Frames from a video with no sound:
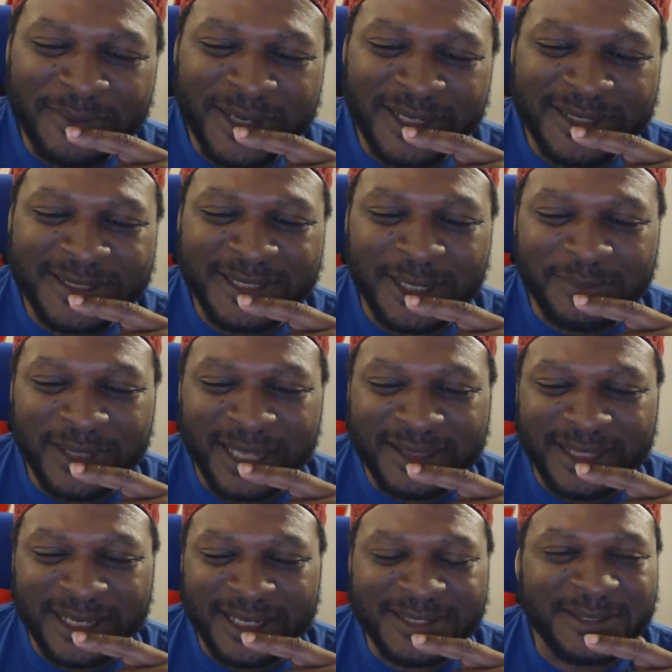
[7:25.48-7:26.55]
I'm going to stop
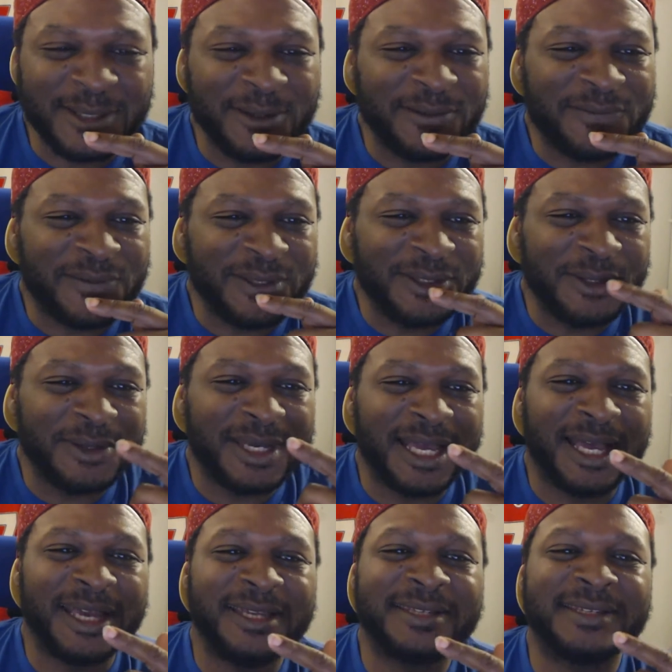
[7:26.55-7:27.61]
that there. So for you
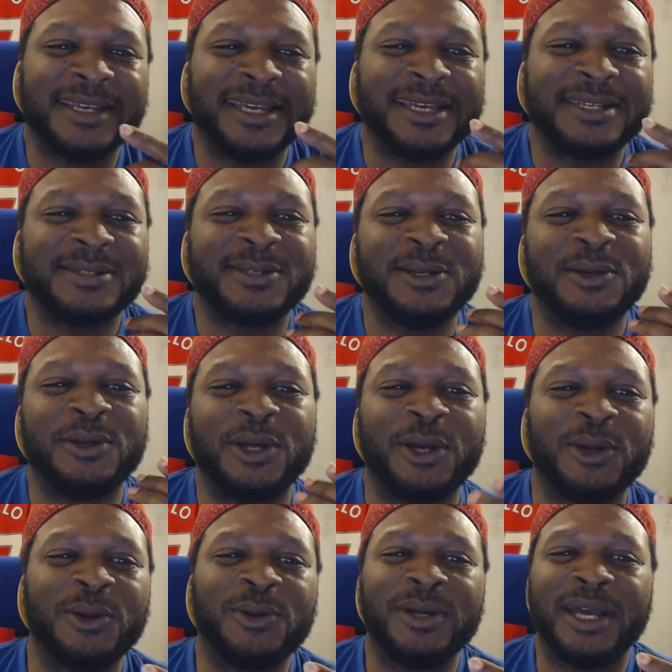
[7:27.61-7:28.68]
guys, as you
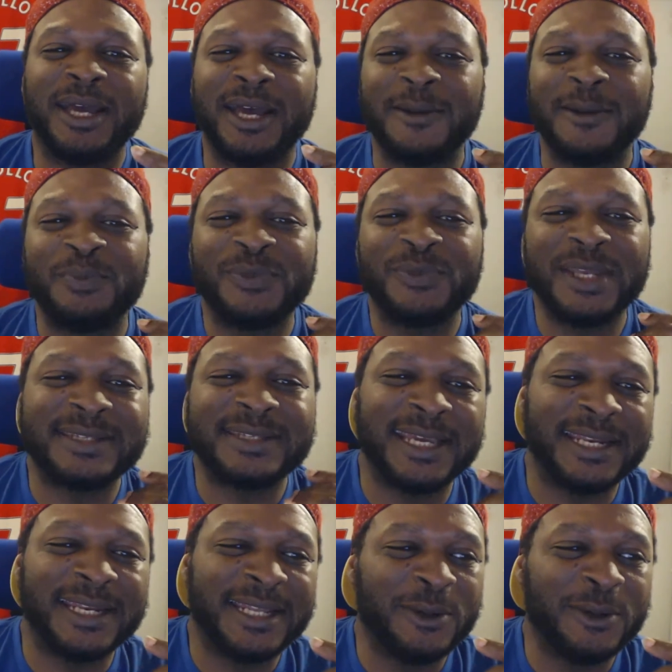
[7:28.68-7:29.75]
know, he
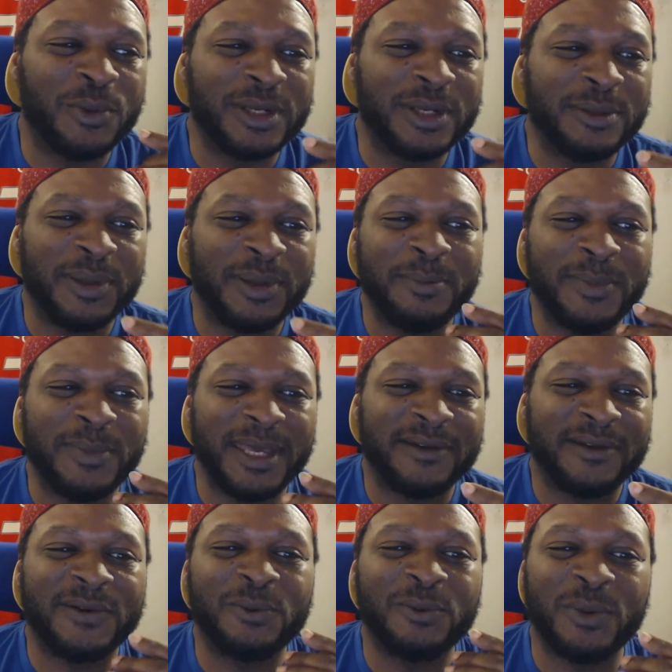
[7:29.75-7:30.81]
said it wouldn't be me
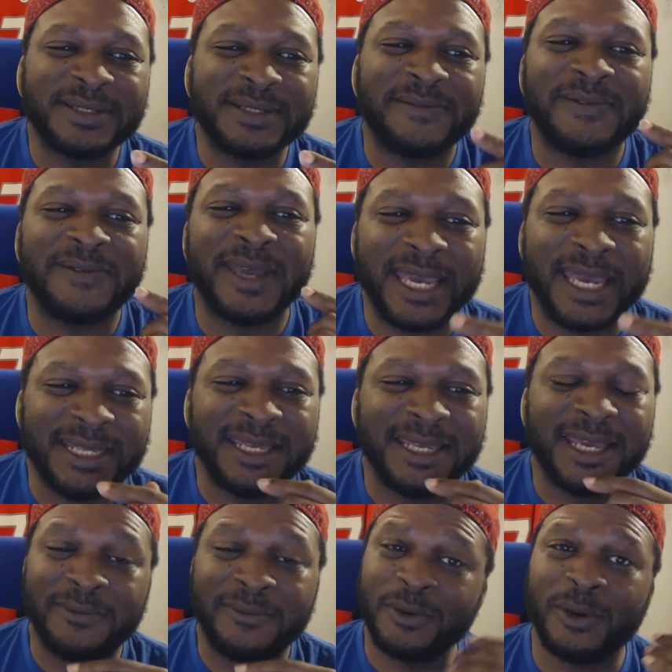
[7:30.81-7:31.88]
if it wasn't for
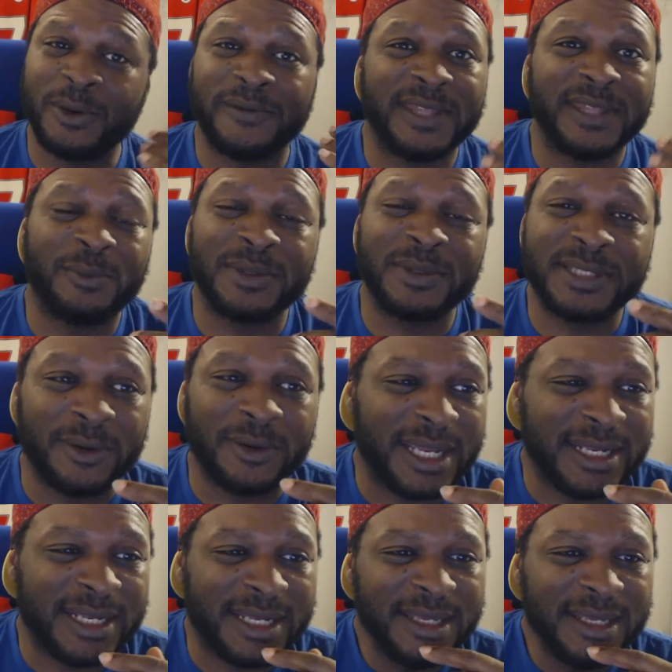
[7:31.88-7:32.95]
Eddie, or if there was no
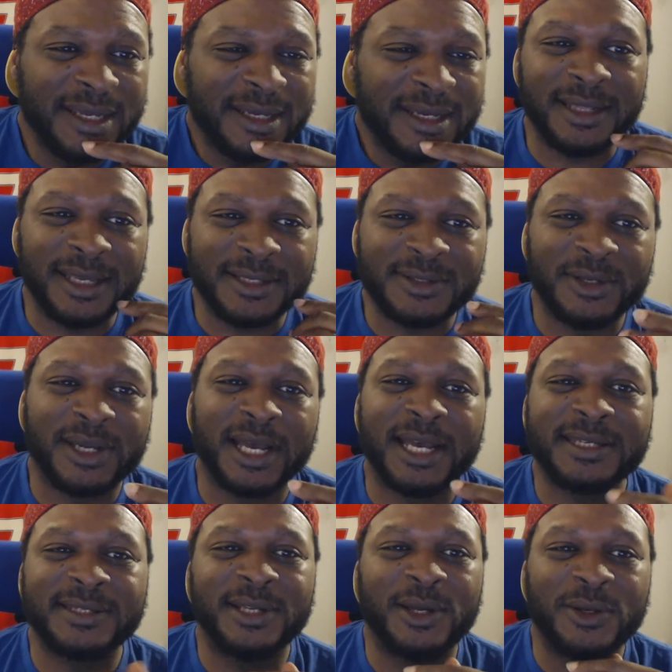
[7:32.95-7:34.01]
Eddie. And as you
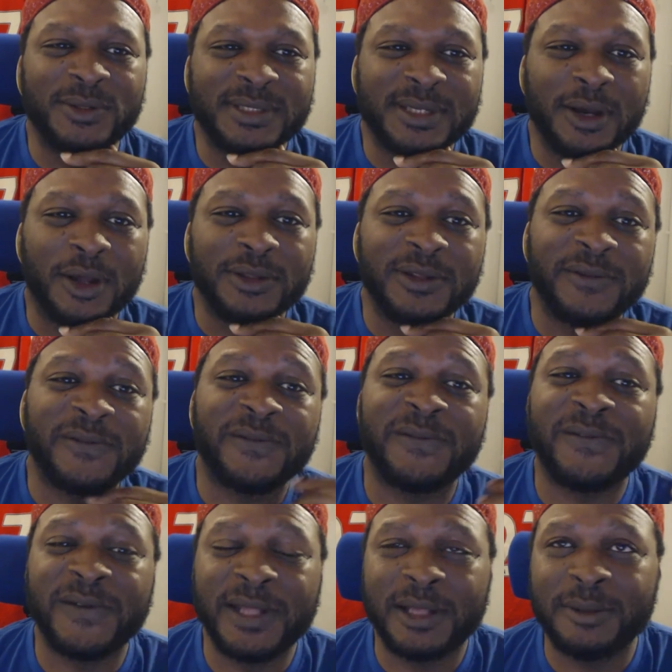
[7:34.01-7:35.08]
guys knows, on the
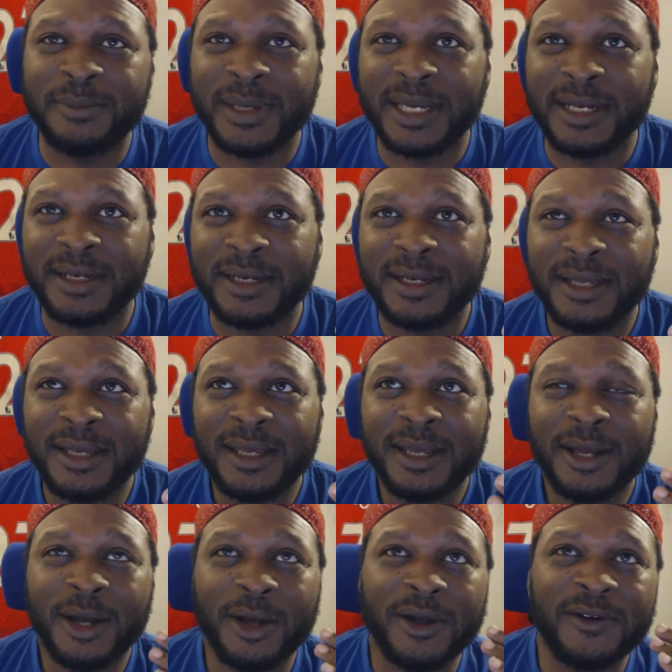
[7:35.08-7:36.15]
filming
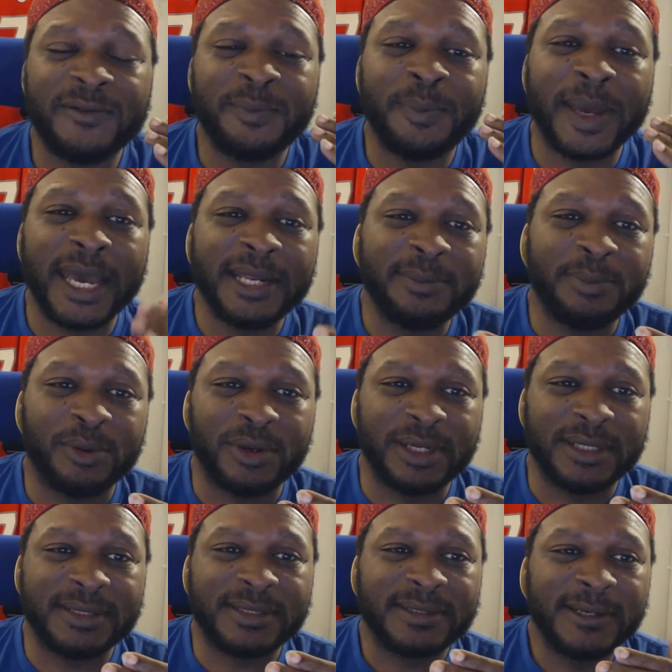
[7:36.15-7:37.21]
of Bad
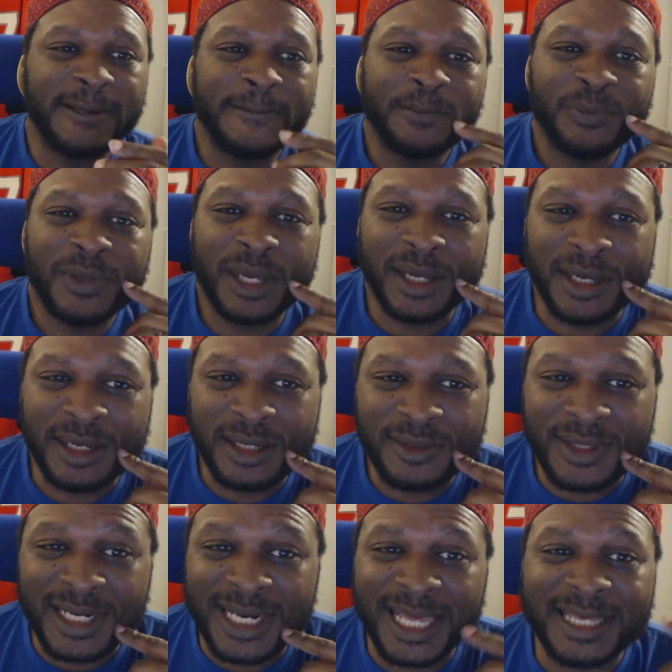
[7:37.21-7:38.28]
Boys,
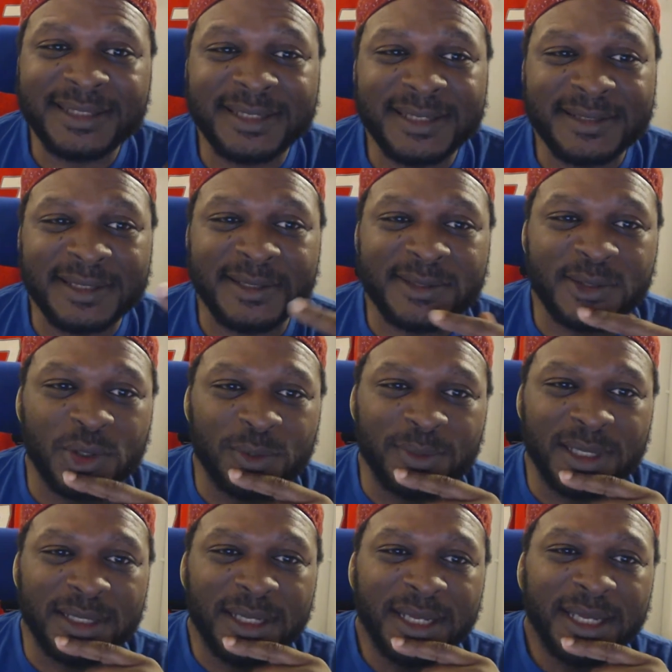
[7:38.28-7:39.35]
the latest
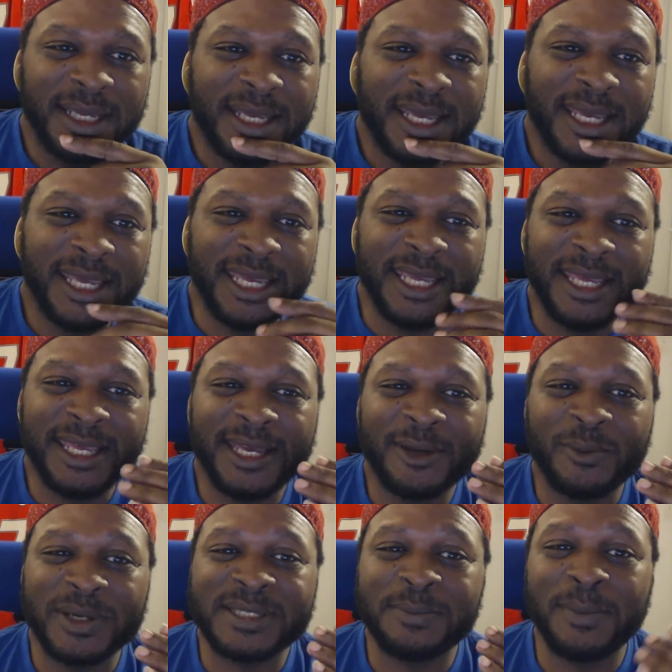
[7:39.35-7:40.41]
installment, he
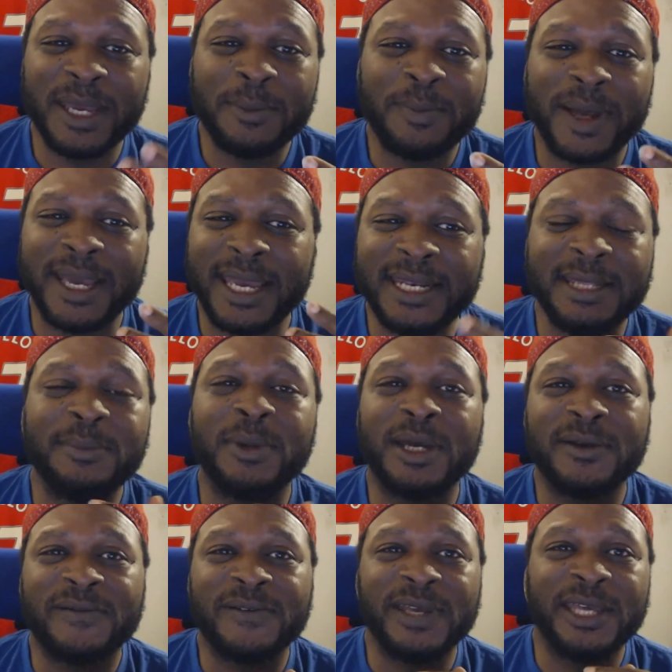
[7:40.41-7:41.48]
was met by Eddie
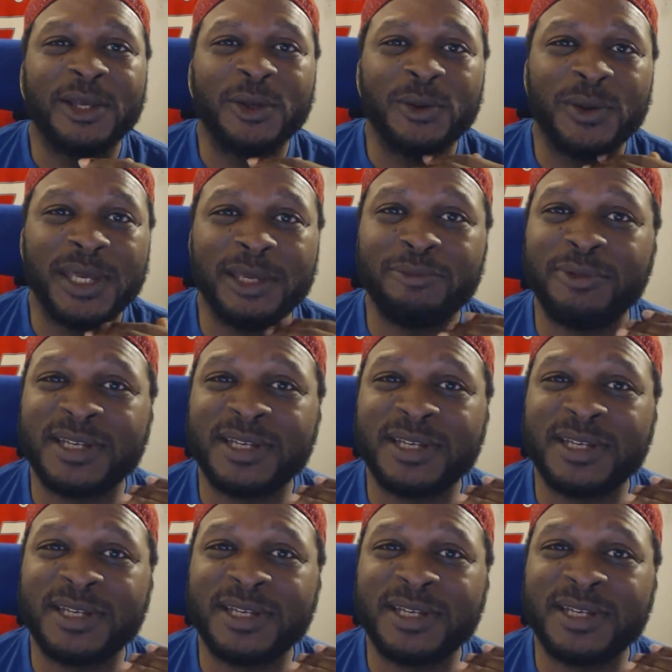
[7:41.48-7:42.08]
Murphy, who he